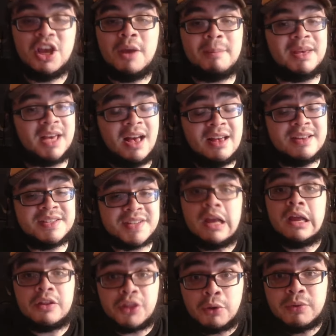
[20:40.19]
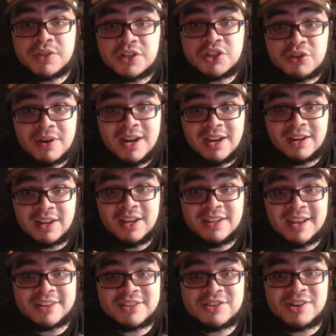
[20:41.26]
because there was a trade
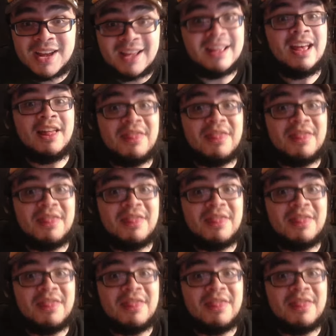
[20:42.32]
yesterday.